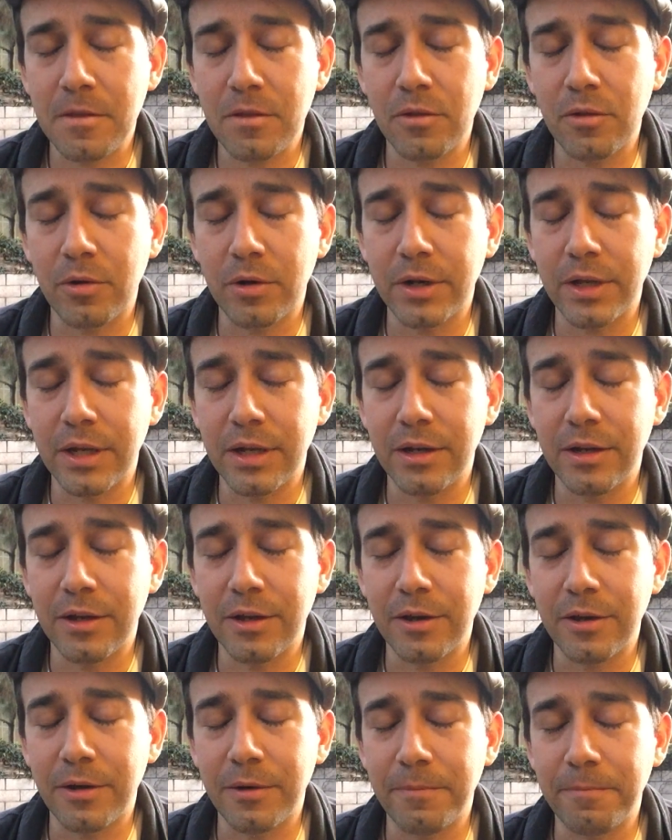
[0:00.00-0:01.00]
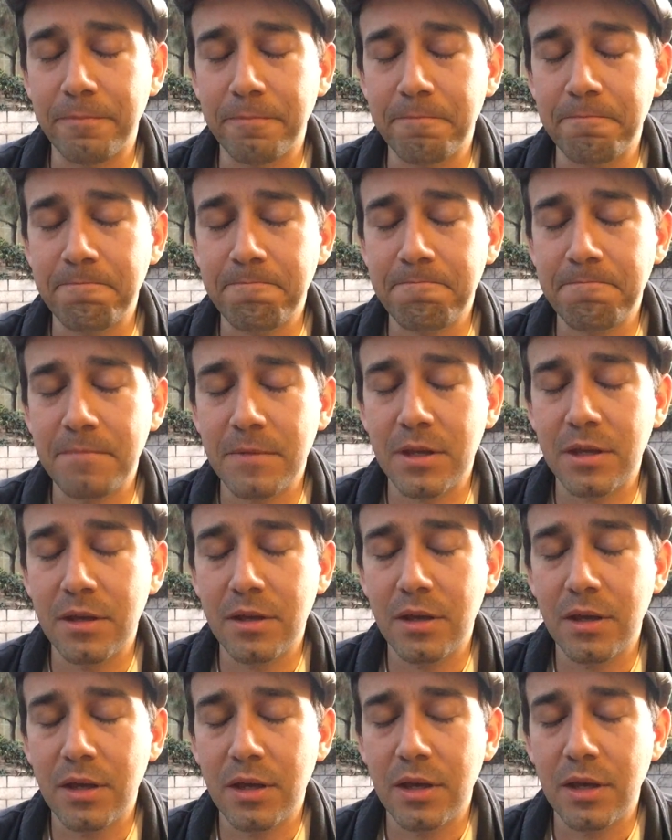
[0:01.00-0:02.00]
Lord, in
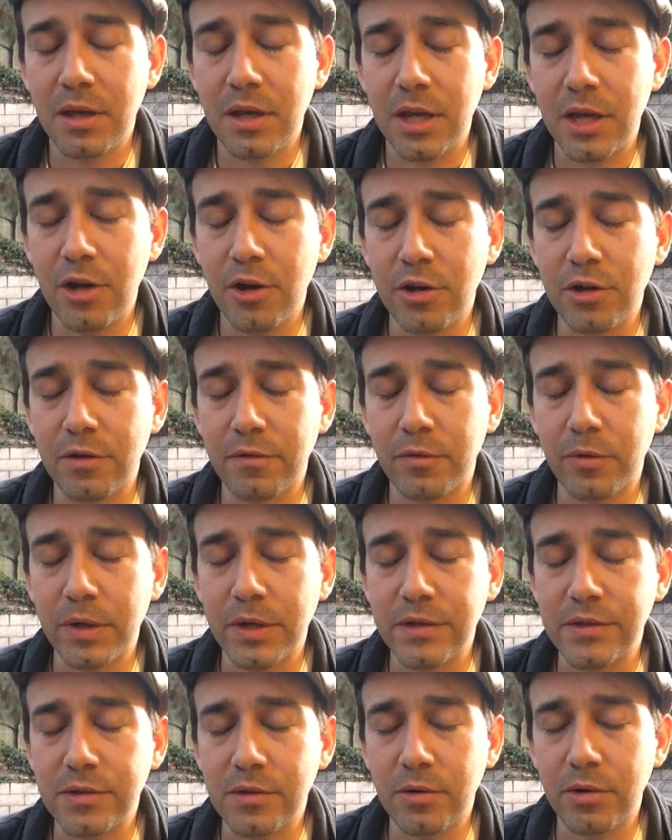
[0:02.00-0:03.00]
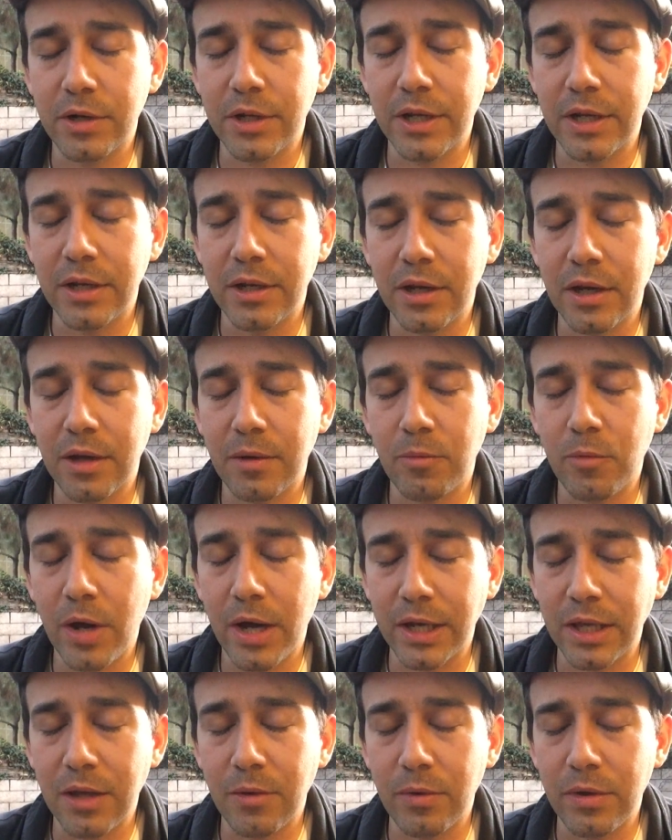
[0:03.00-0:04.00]
hearing your voice, Lord, in
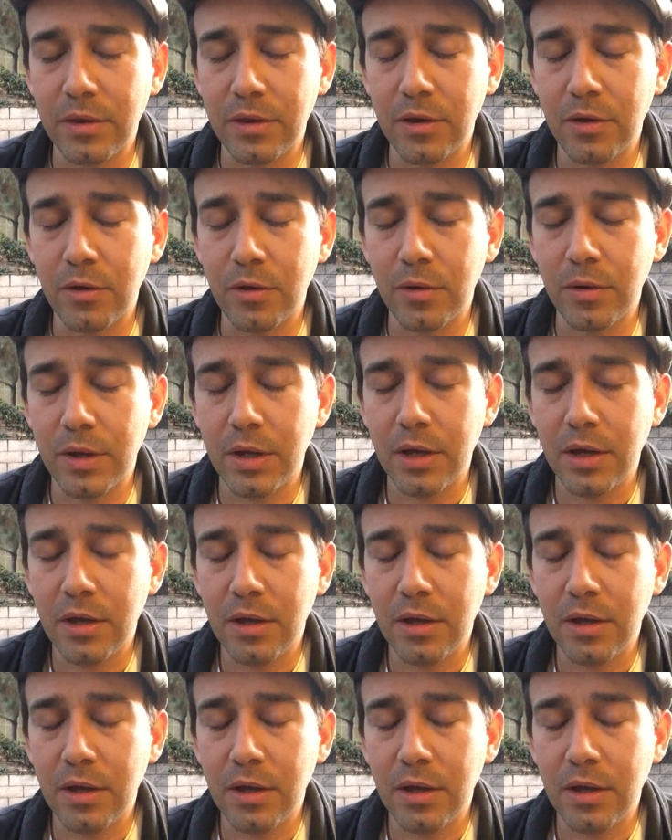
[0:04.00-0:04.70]
walking with you,